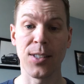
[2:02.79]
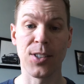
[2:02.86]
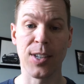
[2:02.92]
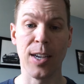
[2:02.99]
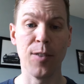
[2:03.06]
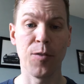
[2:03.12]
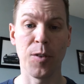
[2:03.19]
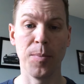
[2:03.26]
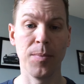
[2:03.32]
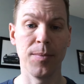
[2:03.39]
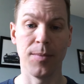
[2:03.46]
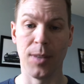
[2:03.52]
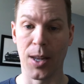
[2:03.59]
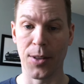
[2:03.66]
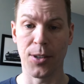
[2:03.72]
skin from
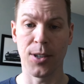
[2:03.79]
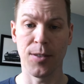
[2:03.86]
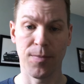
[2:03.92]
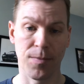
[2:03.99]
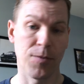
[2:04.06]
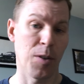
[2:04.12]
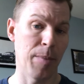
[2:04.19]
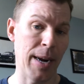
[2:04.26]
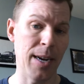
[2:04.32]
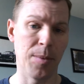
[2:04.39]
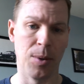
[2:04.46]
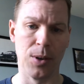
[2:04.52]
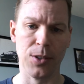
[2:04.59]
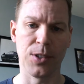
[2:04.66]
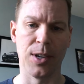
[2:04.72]
leather from
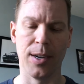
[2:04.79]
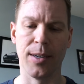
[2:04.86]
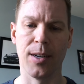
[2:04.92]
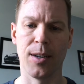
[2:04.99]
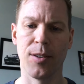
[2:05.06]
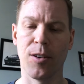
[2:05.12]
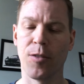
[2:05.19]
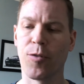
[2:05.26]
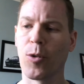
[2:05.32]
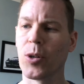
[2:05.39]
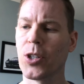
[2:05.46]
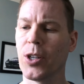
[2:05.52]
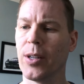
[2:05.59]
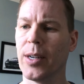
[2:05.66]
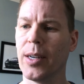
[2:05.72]
animals, and
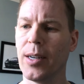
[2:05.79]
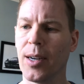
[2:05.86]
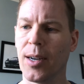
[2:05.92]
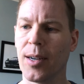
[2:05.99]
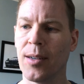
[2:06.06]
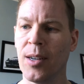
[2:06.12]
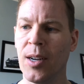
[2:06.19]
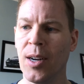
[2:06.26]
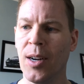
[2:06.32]
unfortunately, our